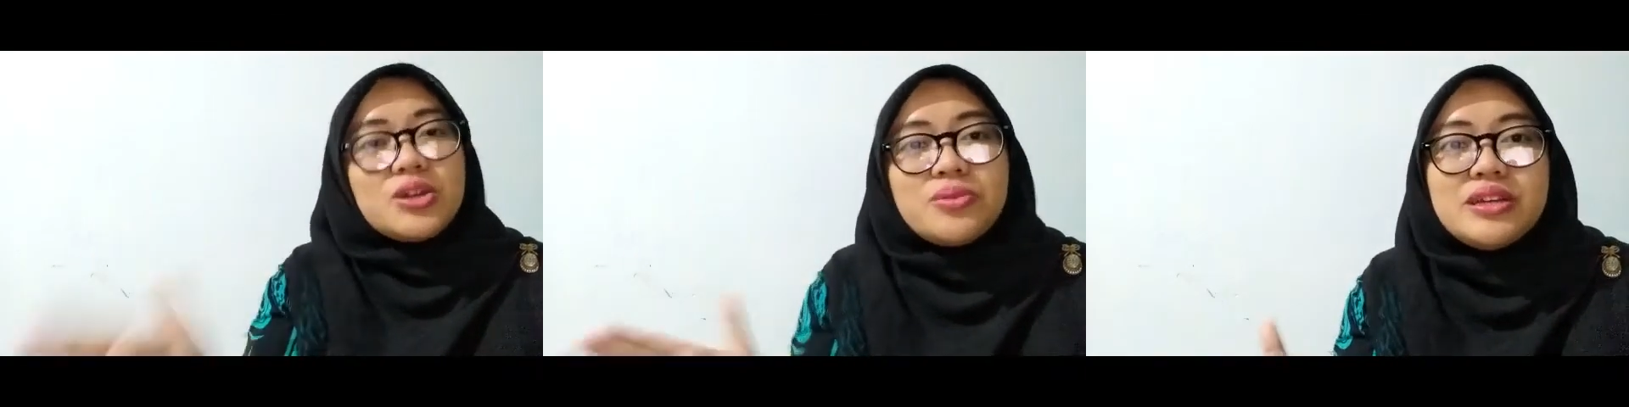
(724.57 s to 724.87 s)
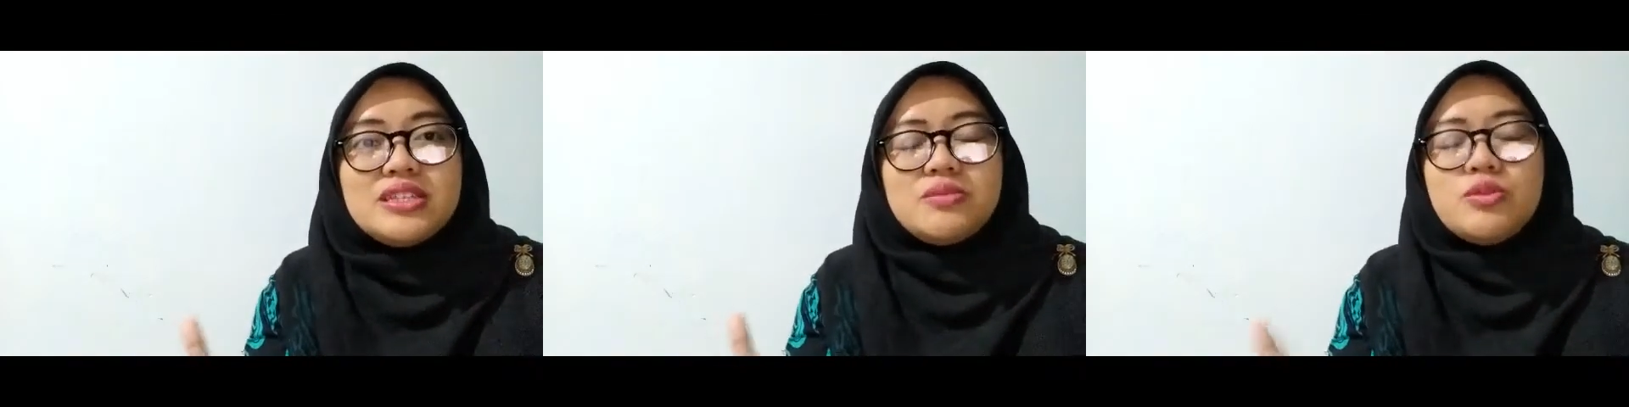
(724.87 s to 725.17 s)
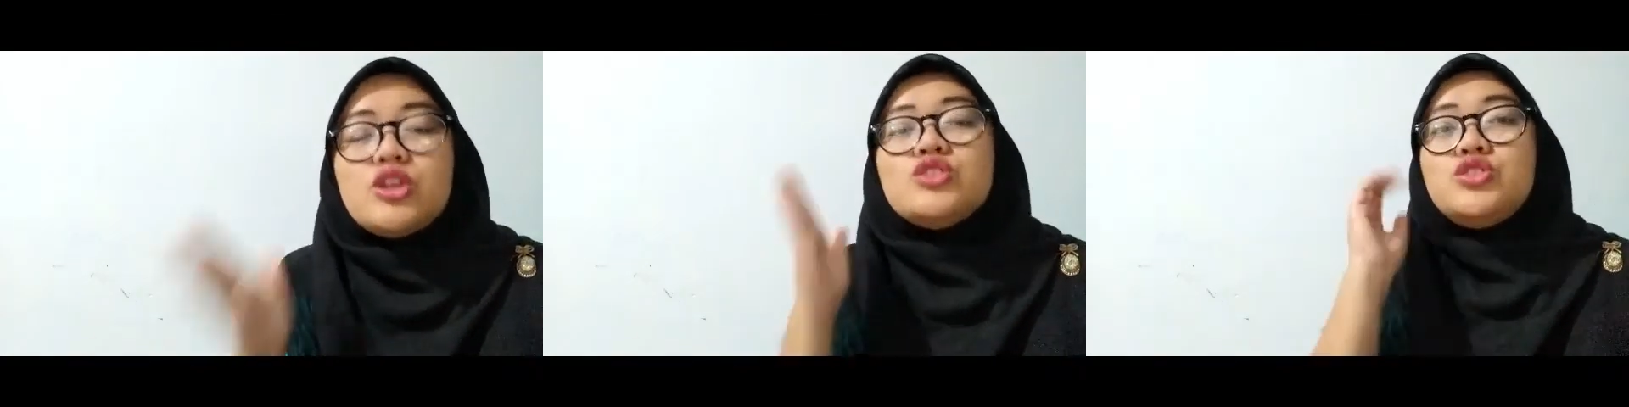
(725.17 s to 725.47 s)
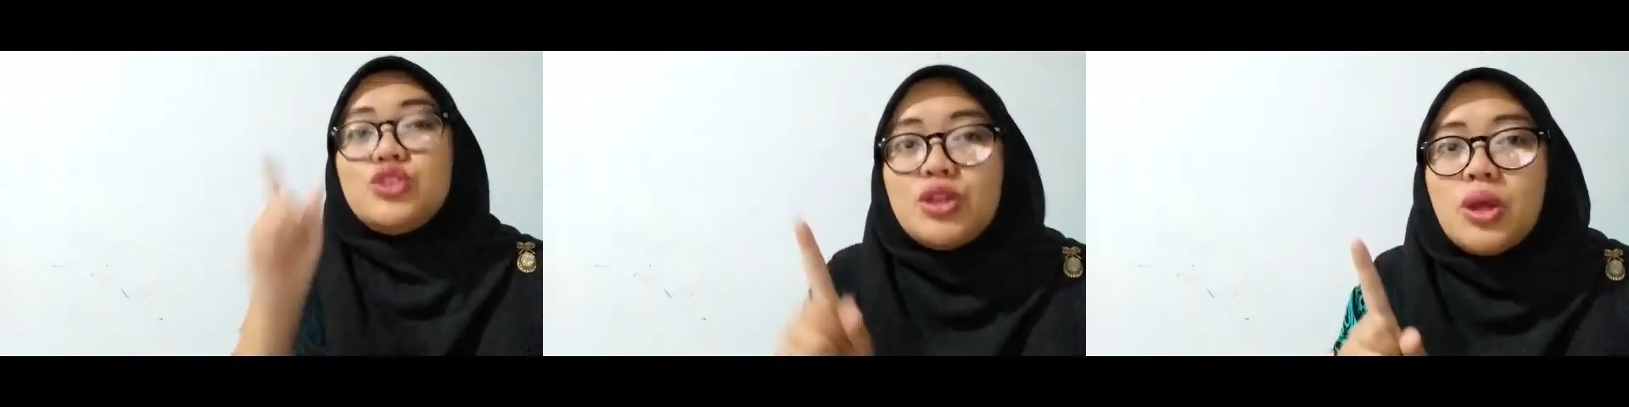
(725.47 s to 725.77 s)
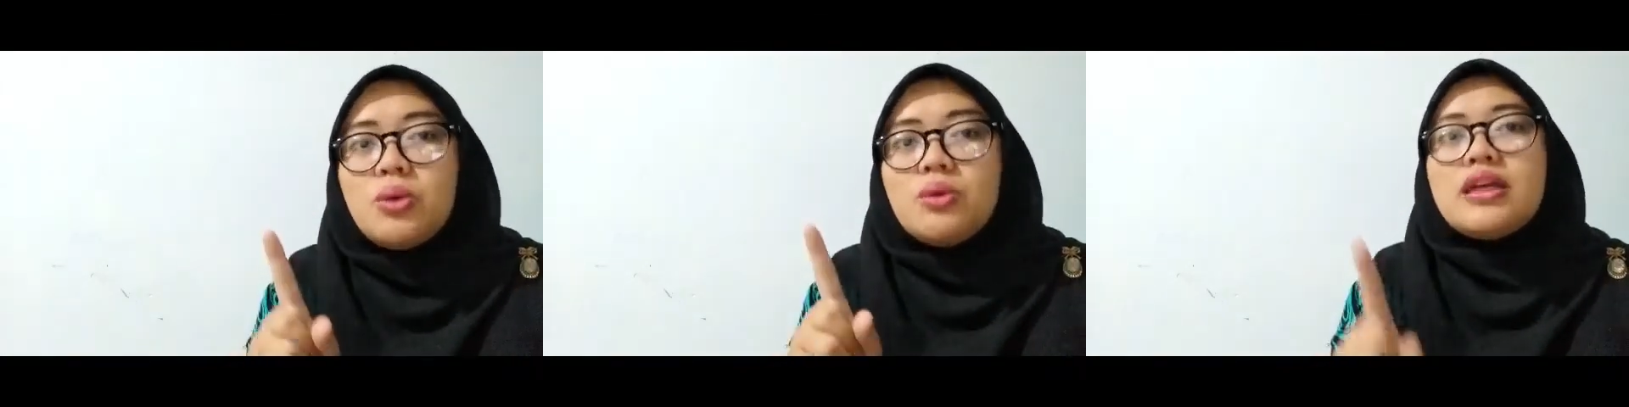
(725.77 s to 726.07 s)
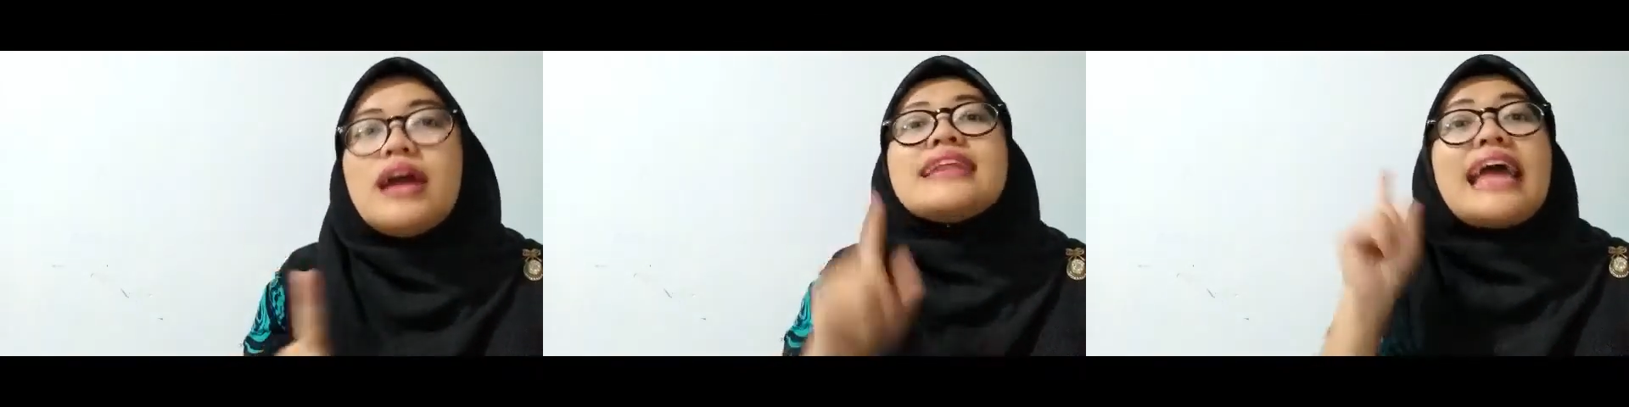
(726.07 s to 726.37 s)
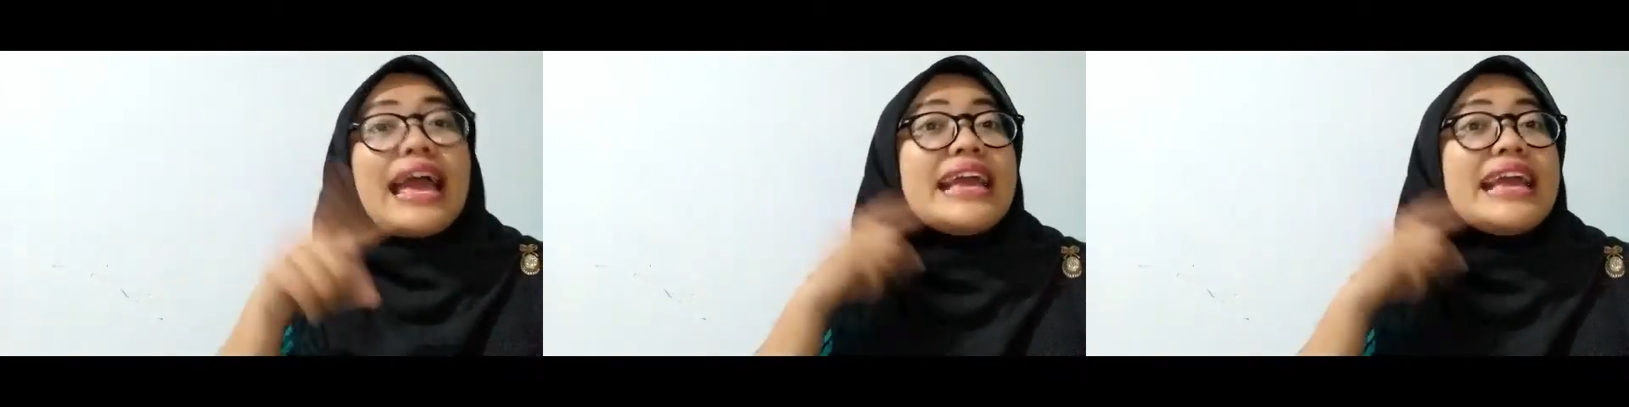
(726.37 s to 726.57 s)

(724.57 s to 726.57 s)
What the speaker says: quiz because you know that I